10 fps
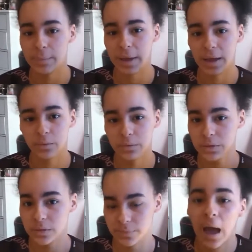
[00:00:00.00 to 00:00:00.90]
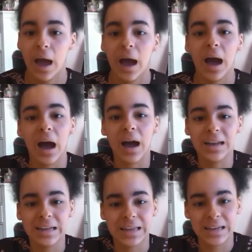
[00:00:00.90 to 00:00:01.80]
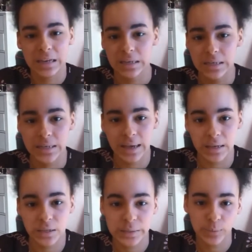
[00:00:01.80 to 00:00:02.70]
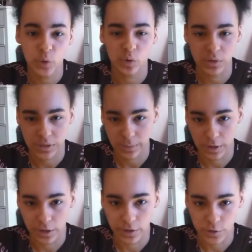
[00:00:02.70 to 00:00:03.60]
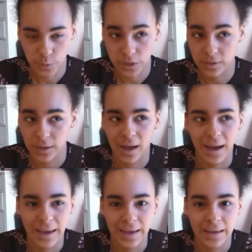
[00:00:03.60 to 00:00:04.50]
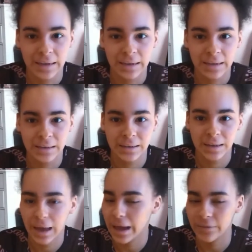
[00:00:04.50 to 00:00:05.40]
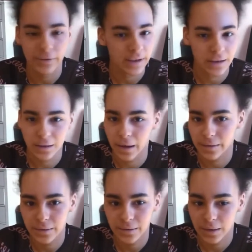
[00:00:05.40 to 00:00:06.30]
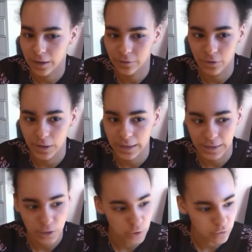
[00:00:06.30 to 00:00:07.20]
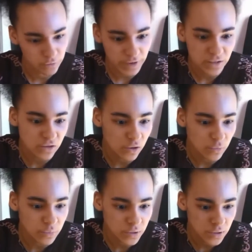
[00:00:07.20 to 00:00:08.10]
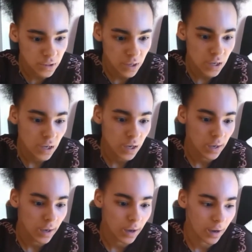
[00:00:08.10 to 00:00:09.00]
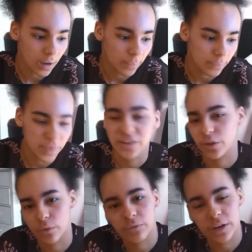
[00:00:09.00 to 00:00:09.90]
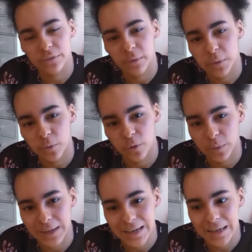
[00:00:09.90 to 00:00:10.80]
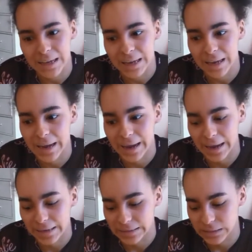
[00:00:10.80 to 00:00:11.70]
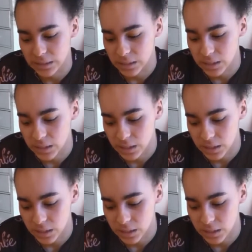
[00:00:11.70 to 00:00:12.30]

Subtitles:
£8. I then needed to get some more summer clothes because I have like none. I've got like two best tops that don't really fit me properly, and